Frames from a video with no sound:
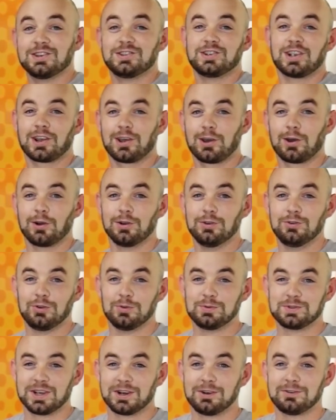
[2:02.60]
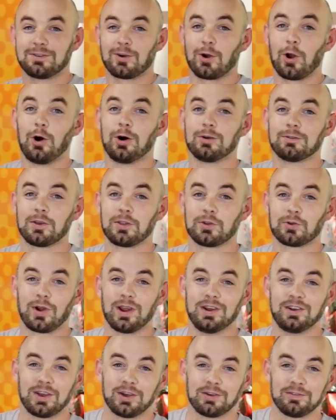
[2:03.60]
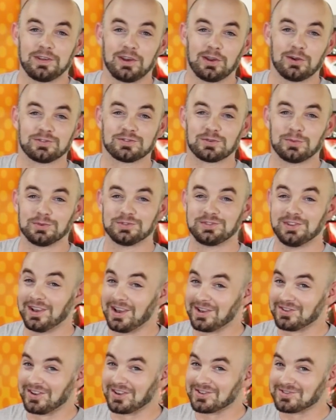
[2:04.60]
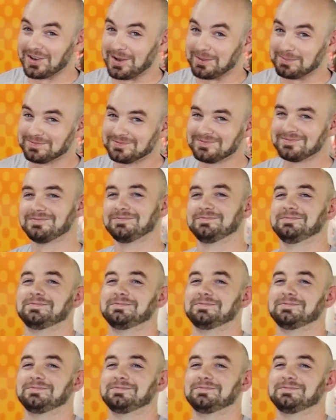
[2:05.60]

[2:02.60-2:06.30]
and check out our YouTube channel for all of our other great daily videos. We'll see you guys next time.